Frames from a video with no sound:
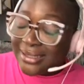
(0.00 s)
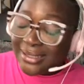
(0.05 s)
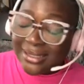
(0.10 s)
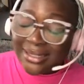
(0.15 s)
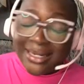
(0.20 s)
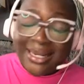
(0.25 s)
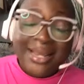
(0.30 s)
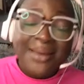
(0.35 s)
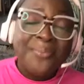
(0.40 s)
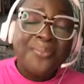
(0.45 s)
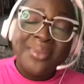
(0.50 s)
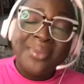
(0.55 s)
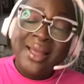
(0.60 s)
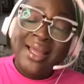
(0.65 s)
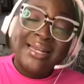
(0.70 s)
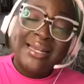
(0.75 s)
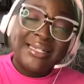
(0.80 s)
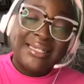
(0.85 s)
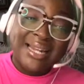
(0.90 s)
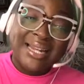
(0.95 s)
Sleep,
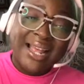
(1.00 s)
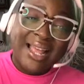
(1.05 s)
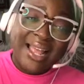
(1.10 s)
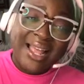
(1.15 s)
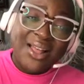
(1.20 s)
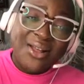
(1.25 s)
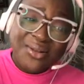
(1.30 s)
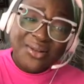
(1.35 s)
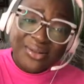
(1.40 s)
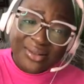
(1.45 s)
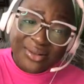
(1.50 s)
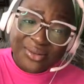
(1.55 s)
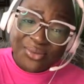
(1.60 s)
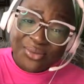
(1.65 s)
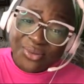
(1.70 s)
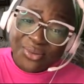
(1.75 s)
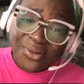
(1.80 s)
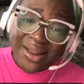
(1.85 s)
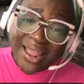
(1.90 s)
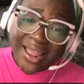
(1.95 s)
my child.
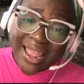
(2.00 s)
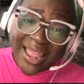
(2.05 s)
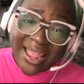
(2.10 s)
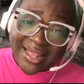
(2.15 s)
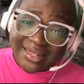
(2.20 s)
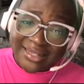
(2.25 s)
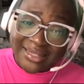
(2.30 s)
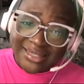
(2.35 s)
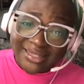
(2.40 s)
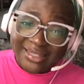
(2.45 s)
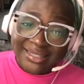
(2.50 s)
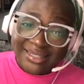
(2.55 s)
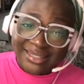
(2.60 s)
Rest.